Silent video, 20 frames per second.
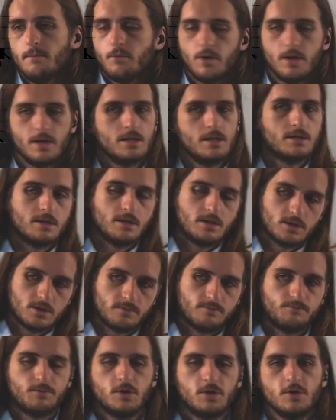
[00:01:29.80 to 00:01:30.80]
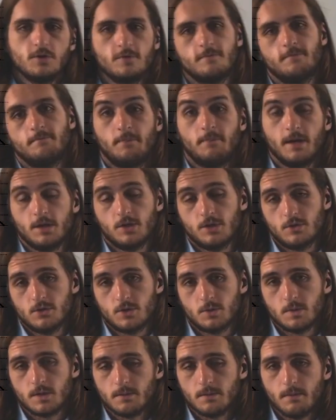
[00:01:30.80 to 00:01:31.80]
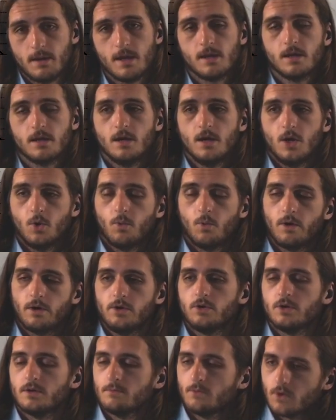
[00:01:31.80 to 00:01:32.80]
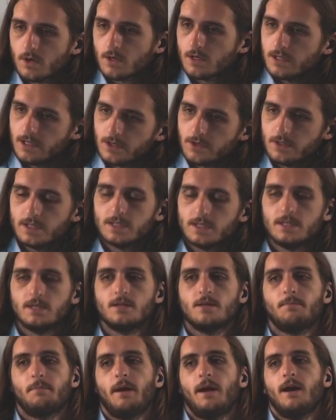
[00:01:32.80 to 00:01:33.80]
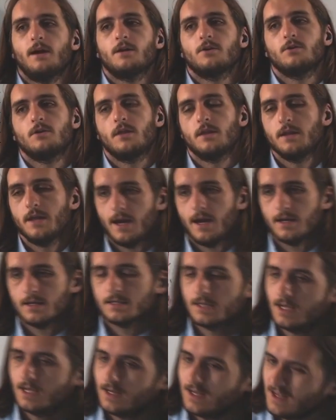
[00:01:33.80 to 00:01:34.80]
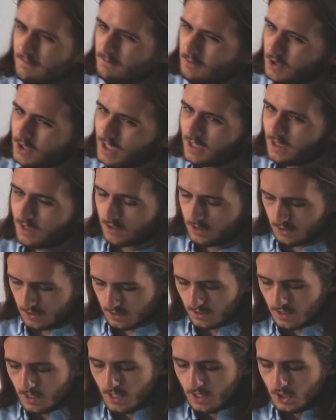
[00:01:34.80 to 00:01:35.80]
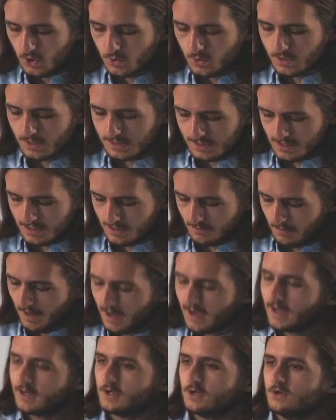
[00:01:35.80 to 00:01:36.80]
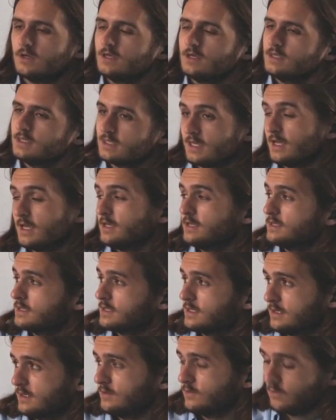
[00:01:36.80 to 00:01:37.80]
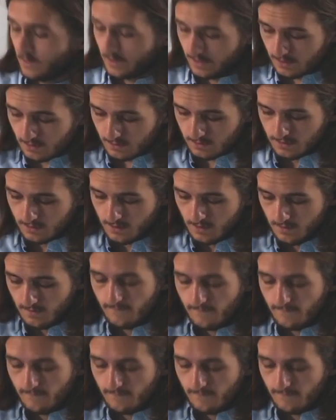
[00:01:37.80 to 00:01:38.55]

point is, these are two pictures we can make where you can more clearly see the pattern in the data set. In particular, you can see the pattern says that, well,